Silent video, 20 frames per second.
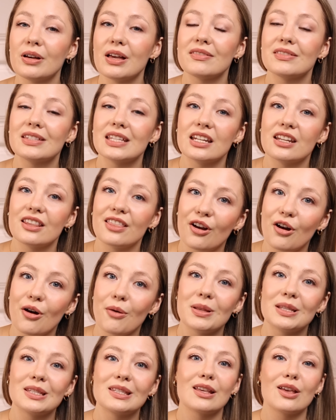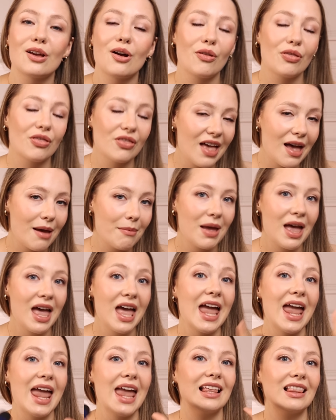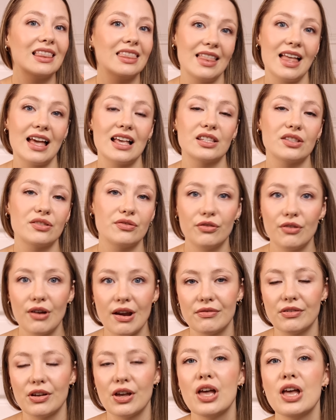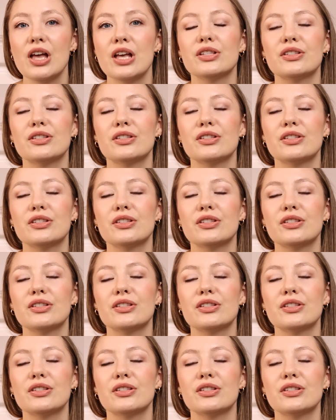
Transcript: have said in the comments that on them it lasts forever.